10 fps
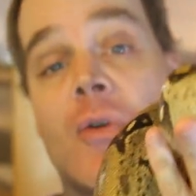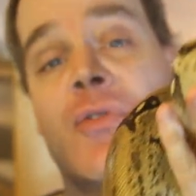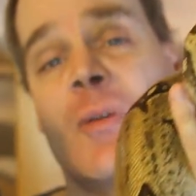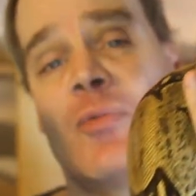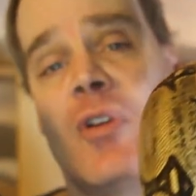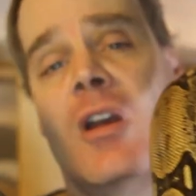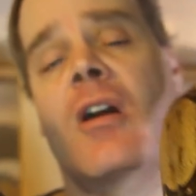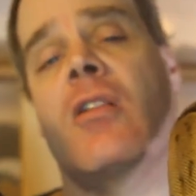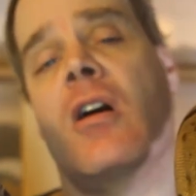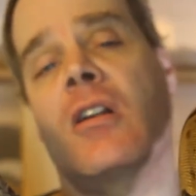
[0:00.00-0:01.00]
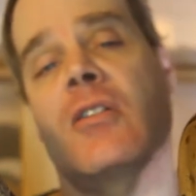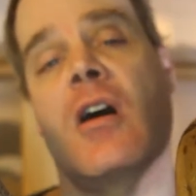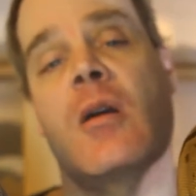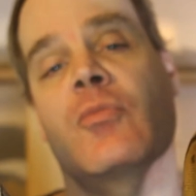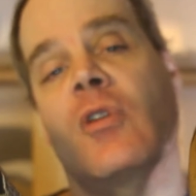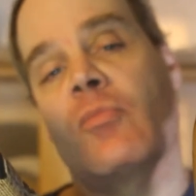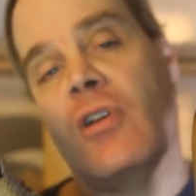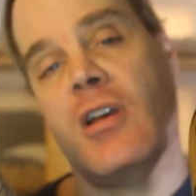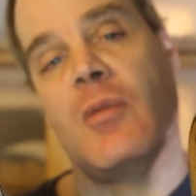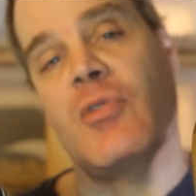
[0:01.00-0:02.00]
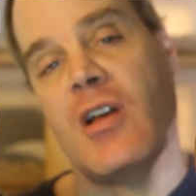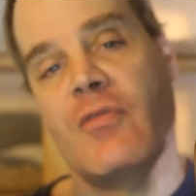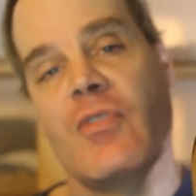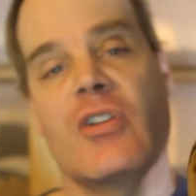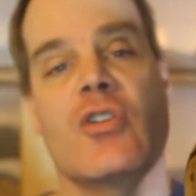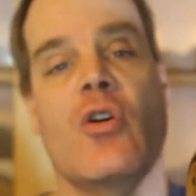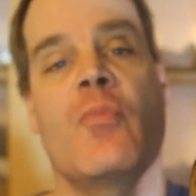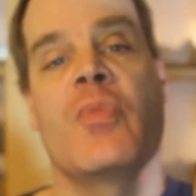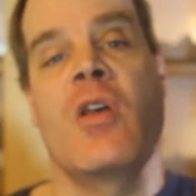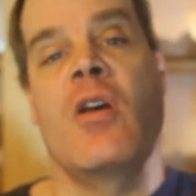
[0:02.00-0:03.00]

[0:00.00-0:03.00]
Seems like a lot of times I plan a video